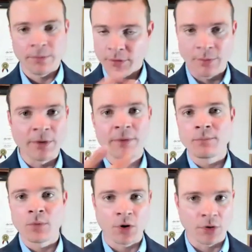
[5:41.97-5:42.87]
committed
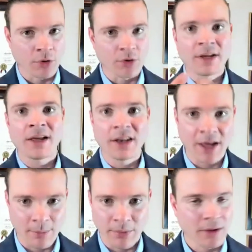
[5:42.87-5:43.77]
murder or
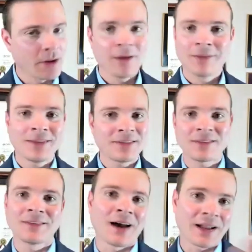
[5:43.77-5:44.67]
kidnapping, this
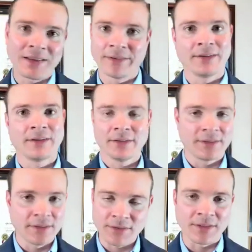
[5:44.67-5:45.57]
is not gonna
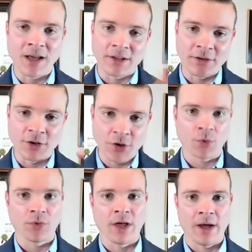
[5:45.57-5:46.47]

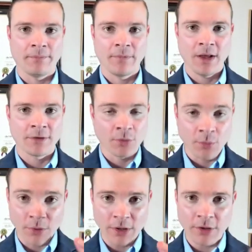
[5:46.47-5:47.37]
cure that. It's
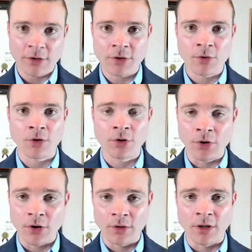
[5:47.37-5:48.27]
only gonna cure
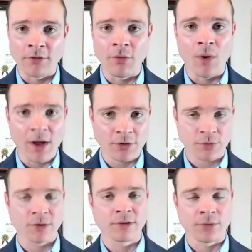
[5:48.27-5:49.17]
your unlawful
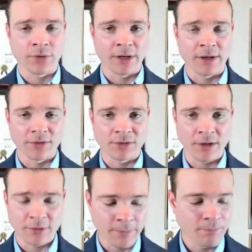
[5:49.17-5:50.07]
entry to the United
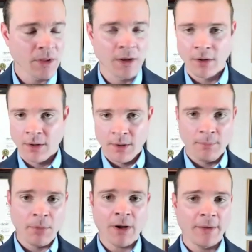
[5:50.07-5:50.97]
States.
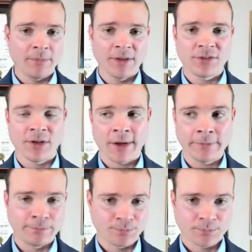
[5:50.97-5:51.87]
But let's say,